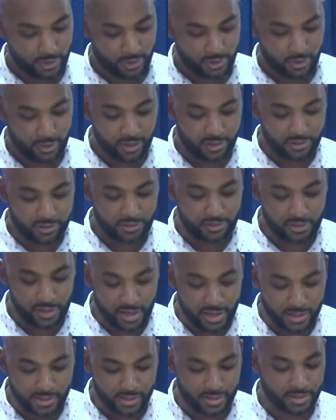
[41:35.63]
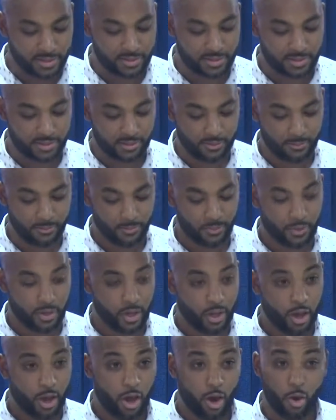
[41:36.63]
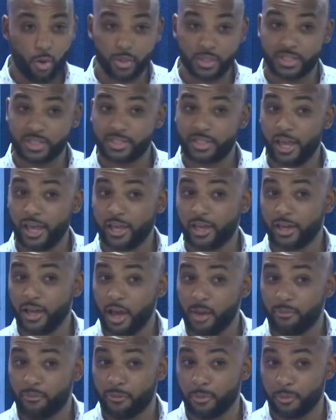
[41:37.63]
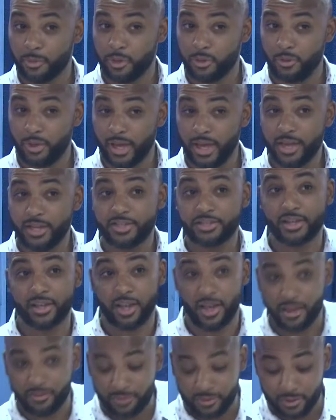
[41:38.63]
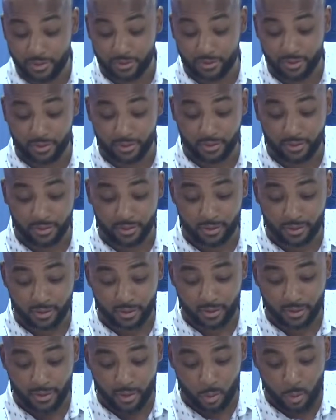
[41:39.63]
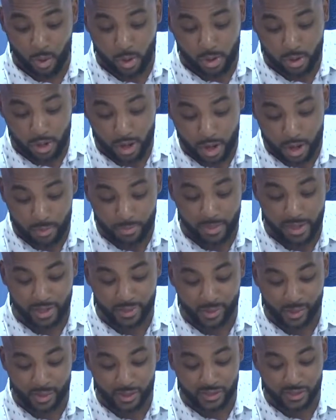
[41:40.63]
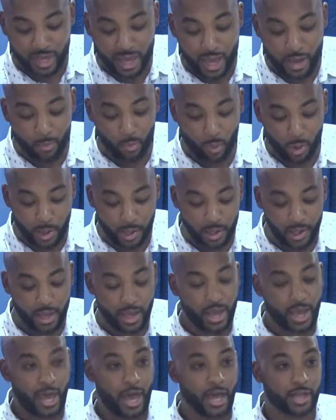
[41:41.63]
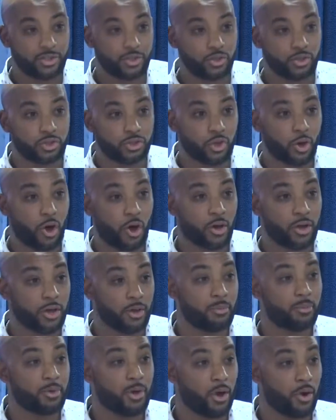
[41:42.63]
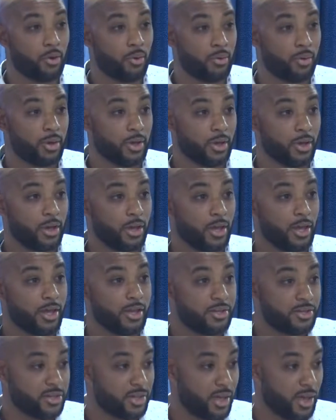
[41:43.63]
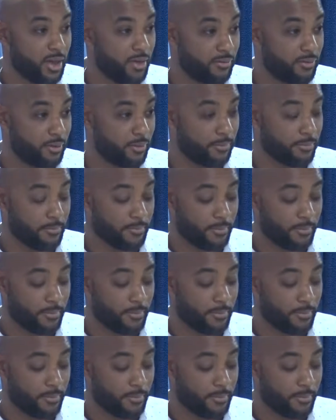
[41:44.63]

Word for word: This Jesus, who was taken up from you into heaven, will come in the same way as you saw him go into heaven.